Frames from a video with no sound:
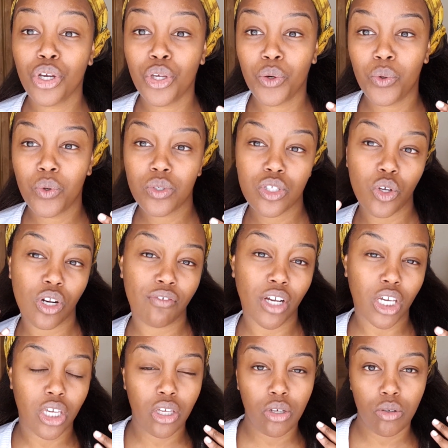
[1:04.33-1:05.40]
you sort of a
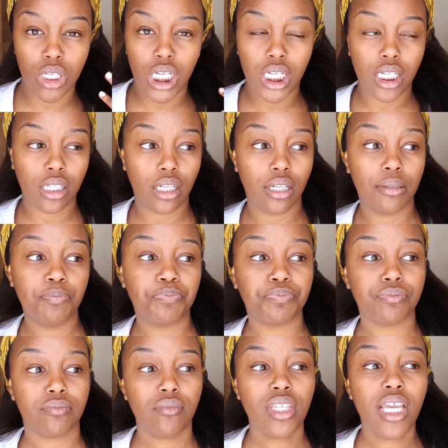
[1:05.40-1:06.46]
cute little
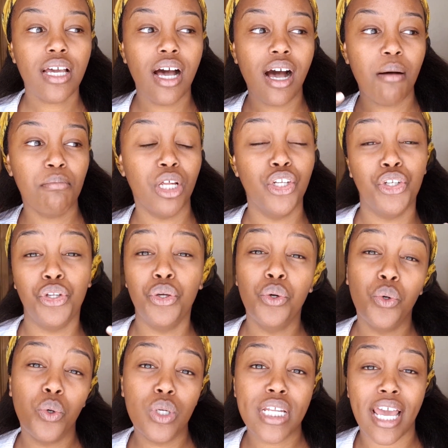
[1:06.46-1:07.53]

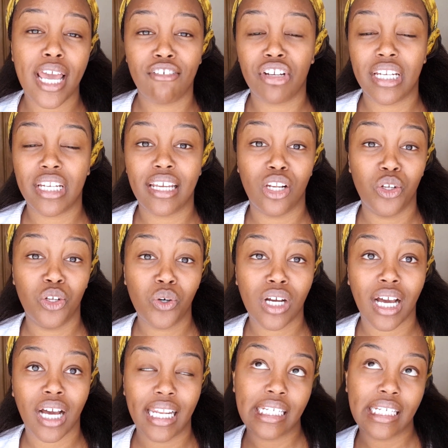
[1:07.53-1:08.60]
nude everyday look,
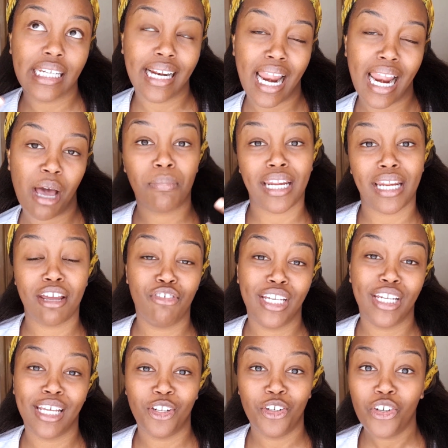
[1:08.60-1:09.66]
a little glam but
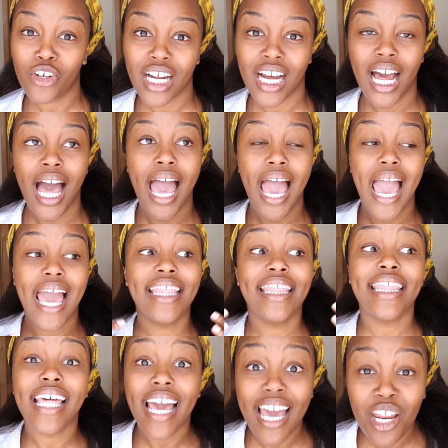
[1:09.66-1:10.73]
everyday look, and
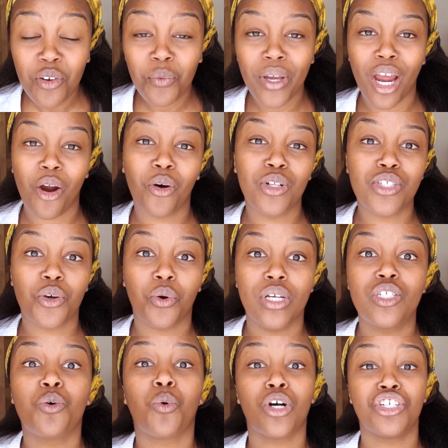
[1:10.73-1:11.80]
then we are also going
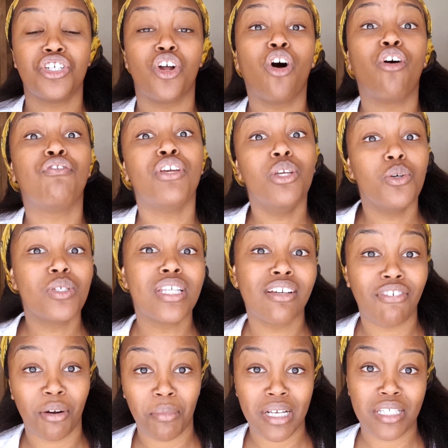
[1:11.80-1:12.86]
to wash it off using
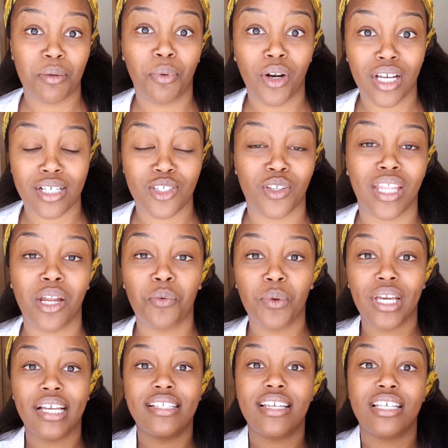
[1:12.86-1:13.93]
Farmasi products so that we
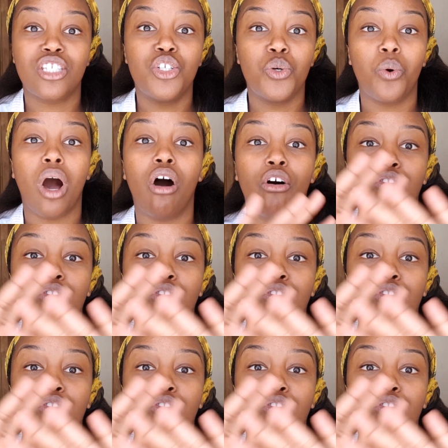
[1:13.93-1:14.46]
can just do a